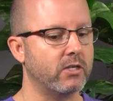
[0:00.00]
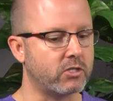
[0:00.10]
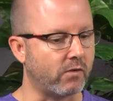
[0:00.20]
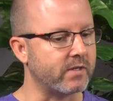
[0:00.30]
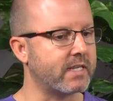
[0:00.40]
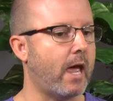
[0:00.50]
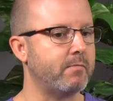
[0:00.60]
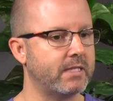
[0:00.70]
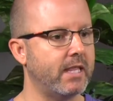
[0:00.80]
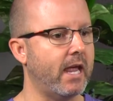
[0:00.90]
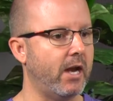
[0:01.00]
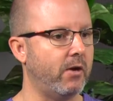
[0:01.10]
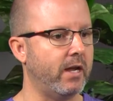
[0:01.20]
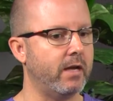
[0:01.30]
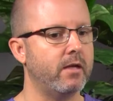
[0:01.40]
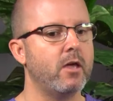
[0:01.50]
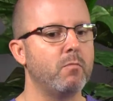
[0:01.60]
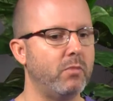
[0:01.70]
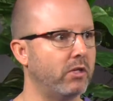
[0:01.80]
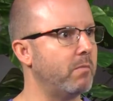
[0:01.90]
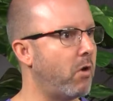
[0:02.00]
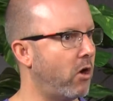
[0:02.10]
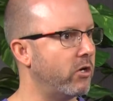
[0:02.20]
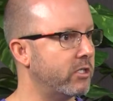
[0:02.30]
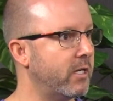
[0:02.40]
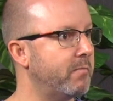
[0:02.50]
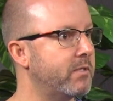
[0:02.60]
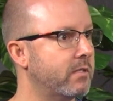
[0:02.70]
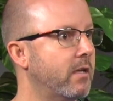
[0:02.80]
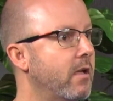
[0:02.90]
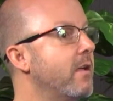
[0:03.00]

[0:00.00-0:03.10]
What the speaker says: service gaps in the area, building partnerships.